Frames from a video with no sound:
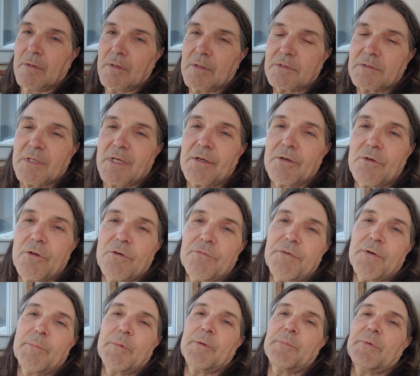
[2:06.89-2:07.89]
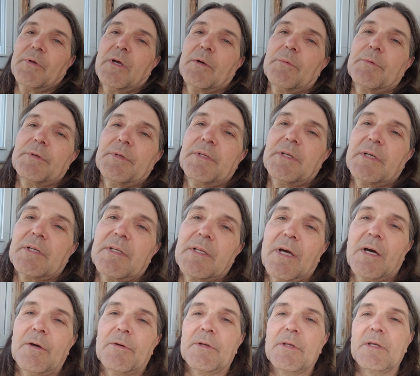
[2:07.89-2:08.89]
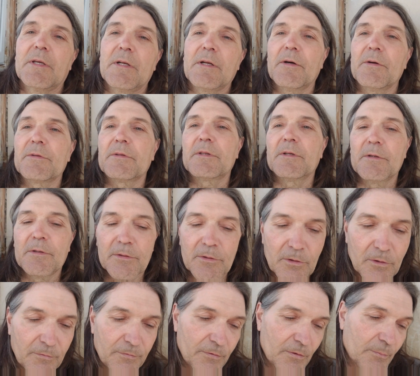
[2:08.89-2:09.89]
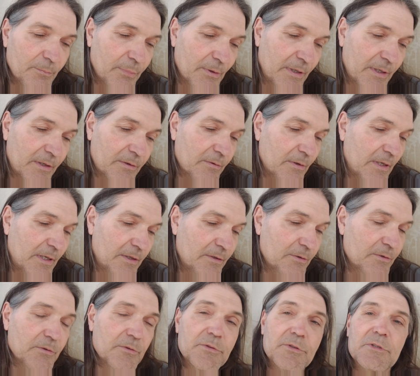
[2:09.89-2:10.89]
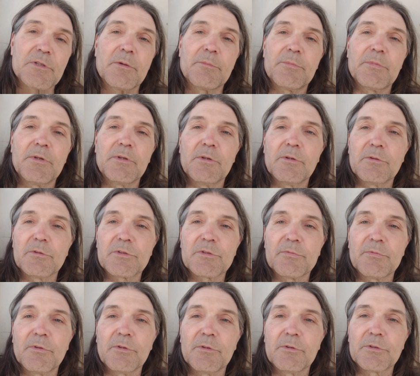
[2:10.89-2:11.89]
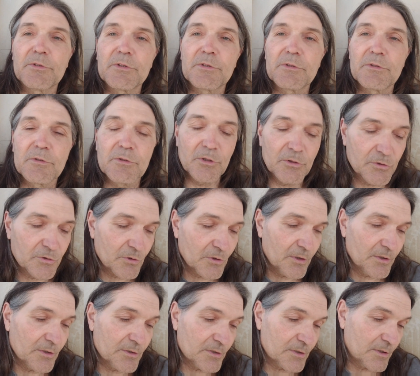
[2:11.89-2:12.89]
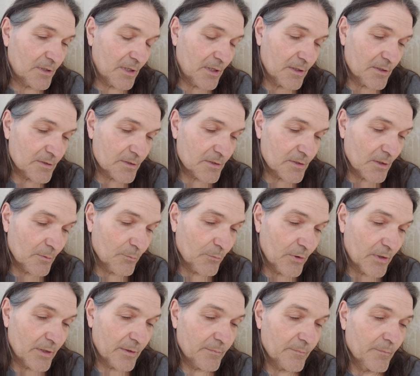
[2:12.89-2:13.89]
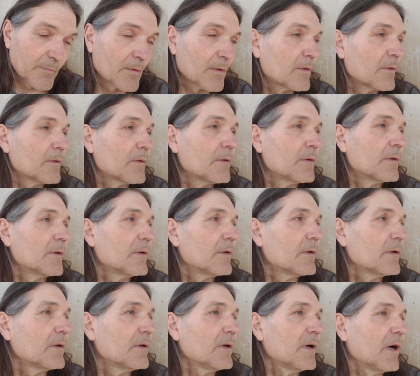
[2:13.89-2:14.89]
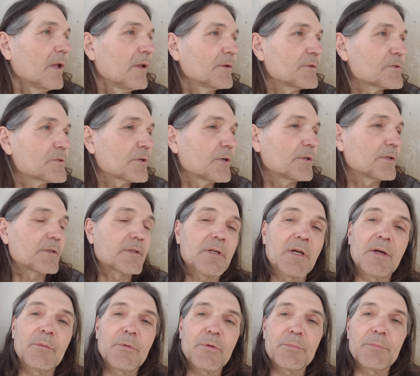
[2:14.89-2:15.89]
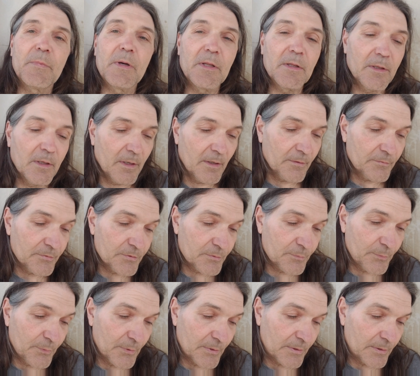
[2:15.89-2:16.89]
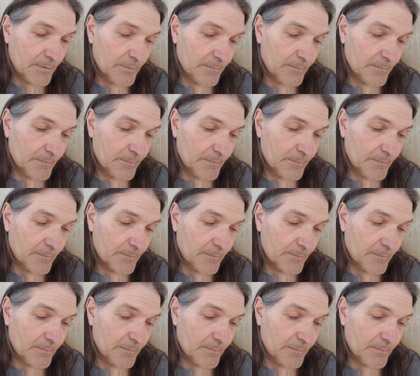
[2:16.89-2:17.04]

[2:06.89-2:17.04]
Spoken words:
Because I don't know if I'm going to be able to dig down and get out there and go for a bike ride or do something useful or enjoy this day in some way. I'll enjoy the time with my loves, but